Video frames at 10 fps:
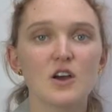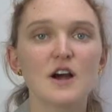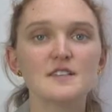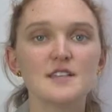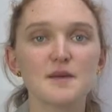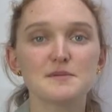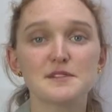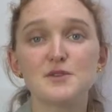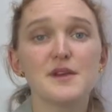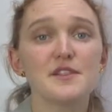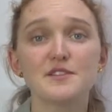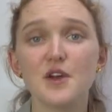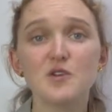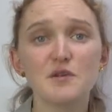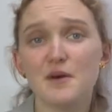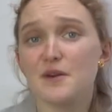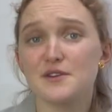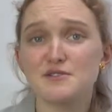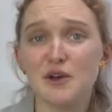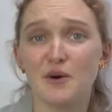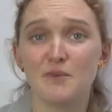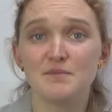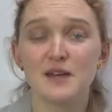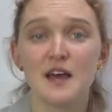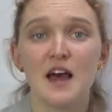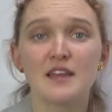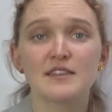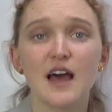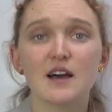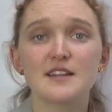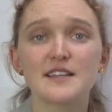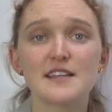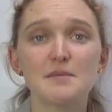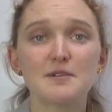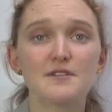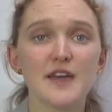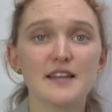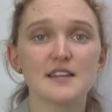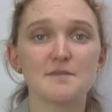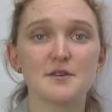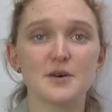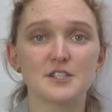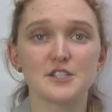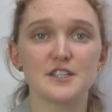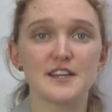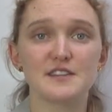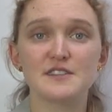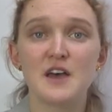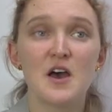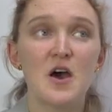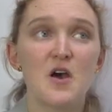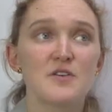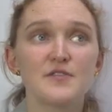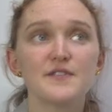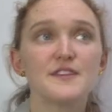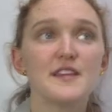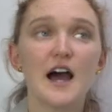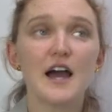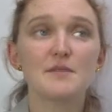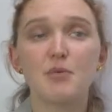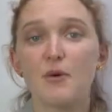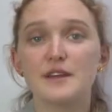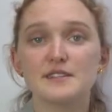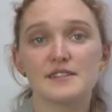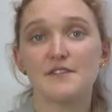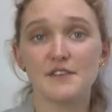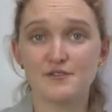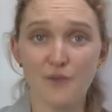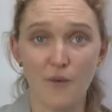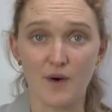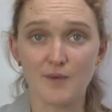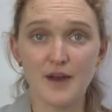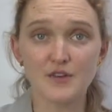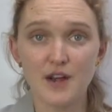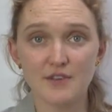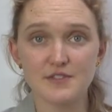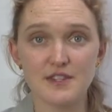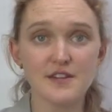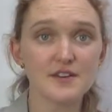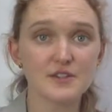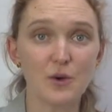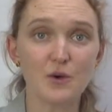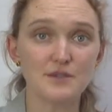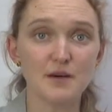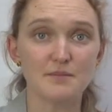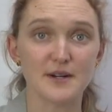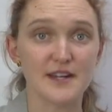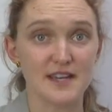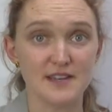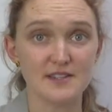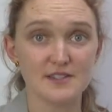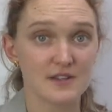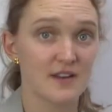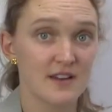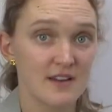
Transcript: Concepts, you either know them or you don't. That, an example of that type of question is 59.74 rounded off to the nearest whole number is.